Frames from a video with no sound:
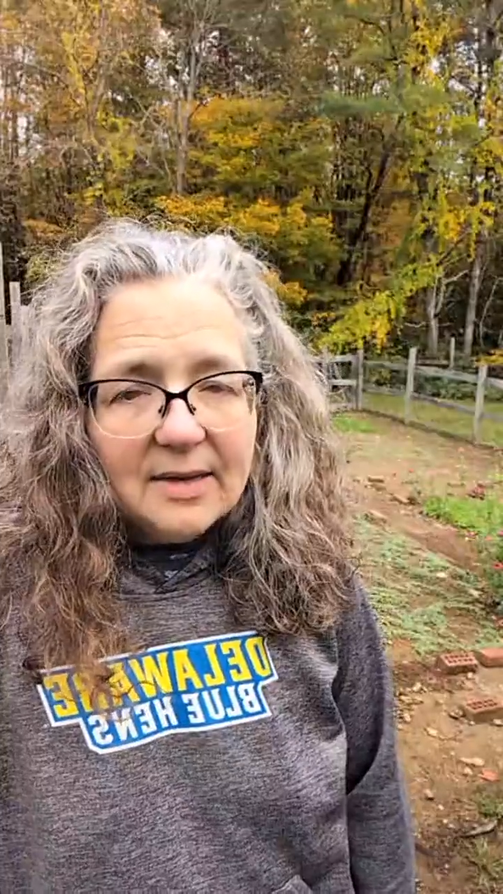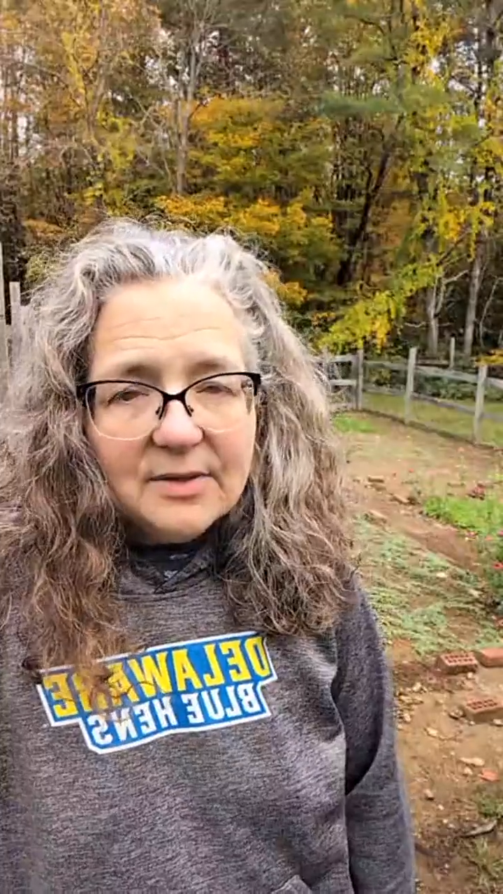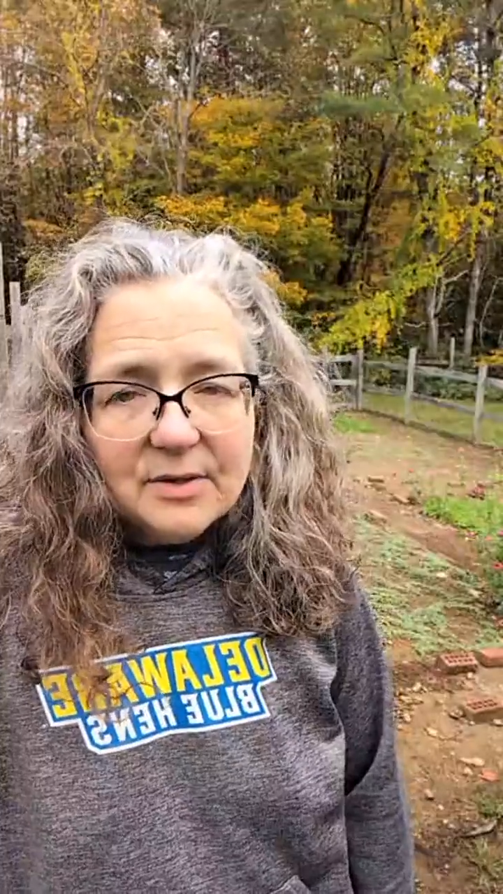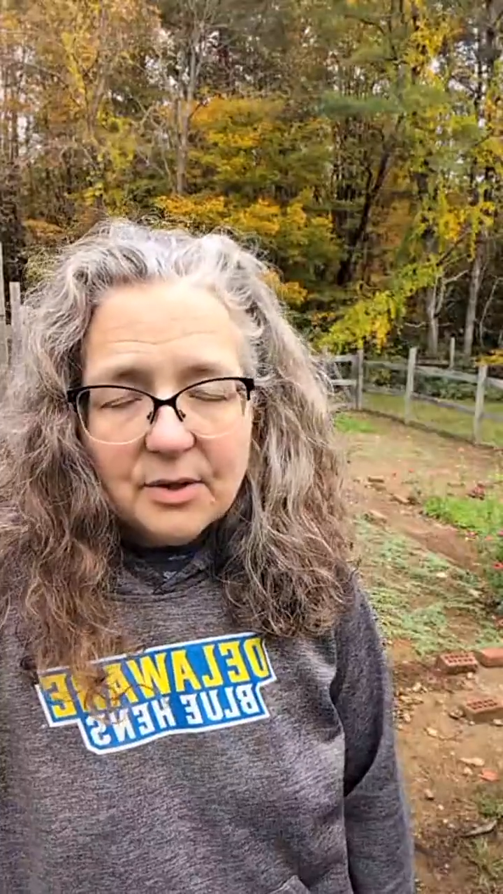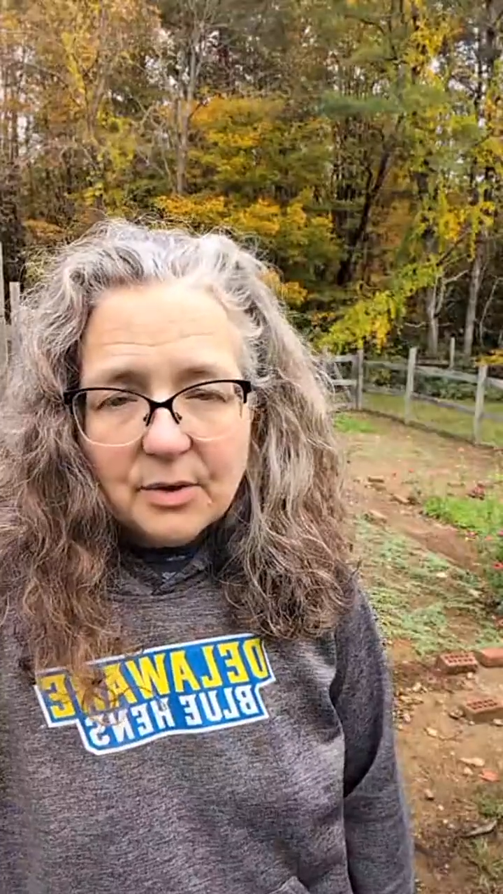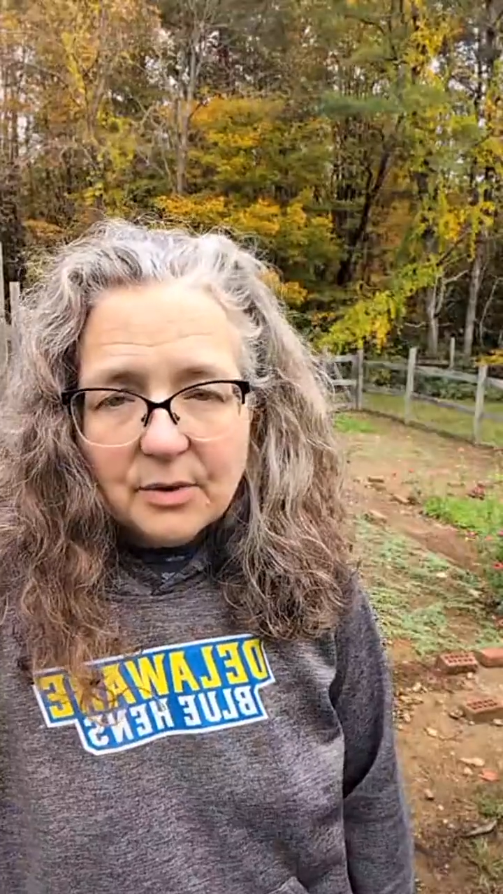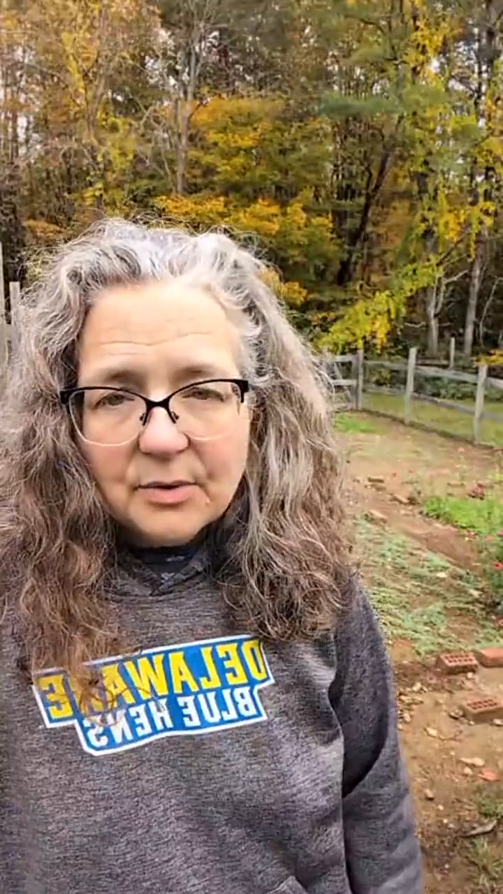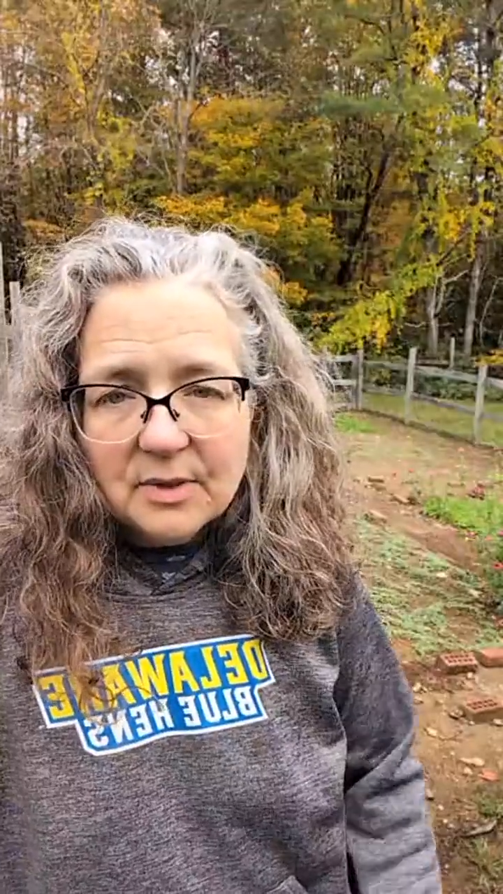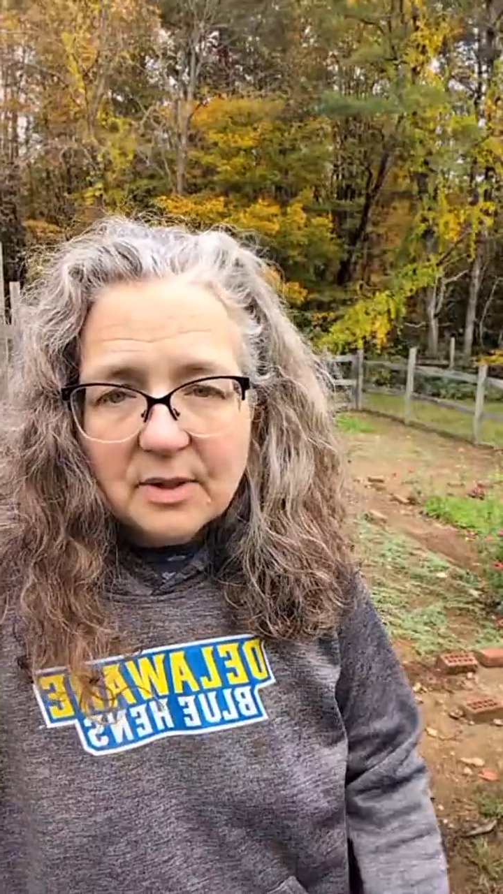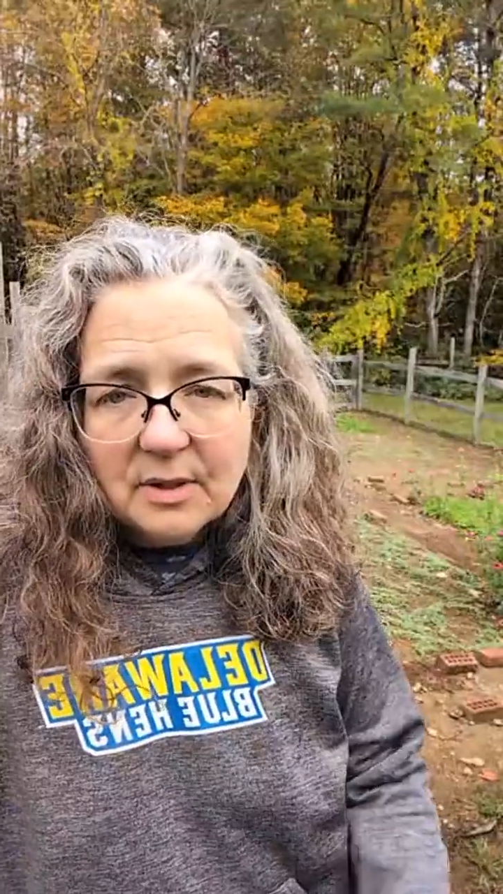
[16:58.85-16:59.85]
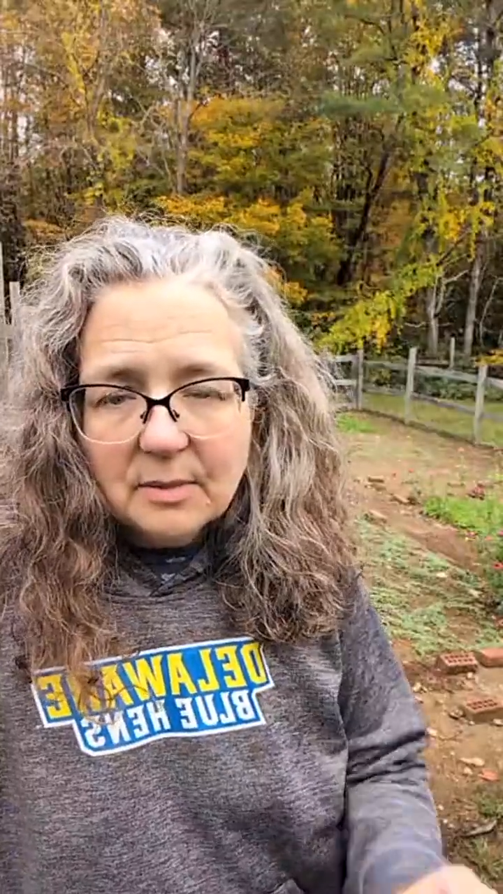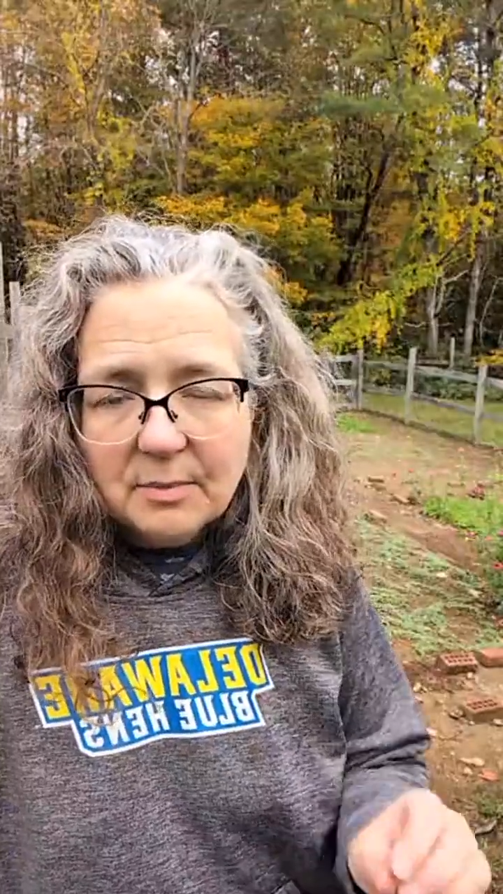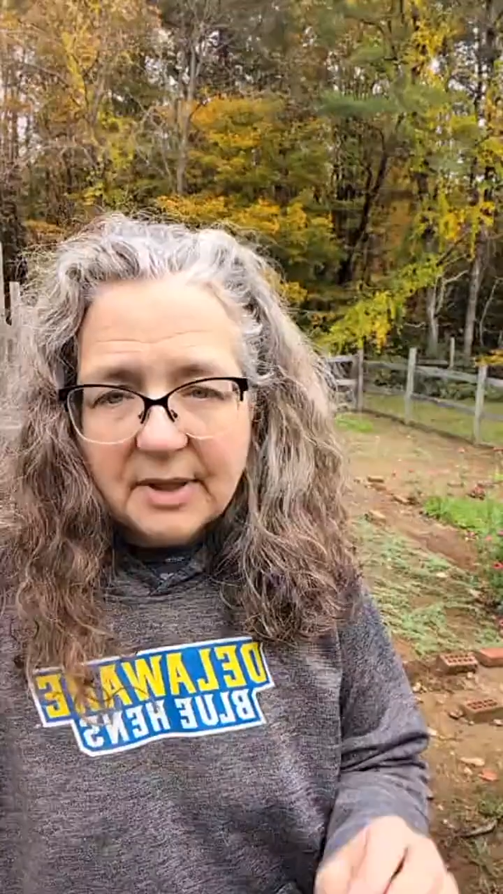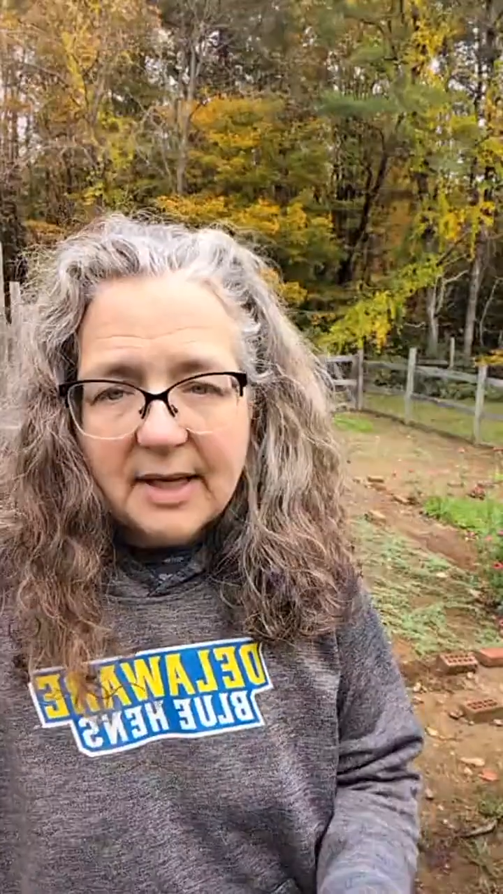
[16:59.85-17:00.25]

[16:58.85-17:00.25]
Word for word: As those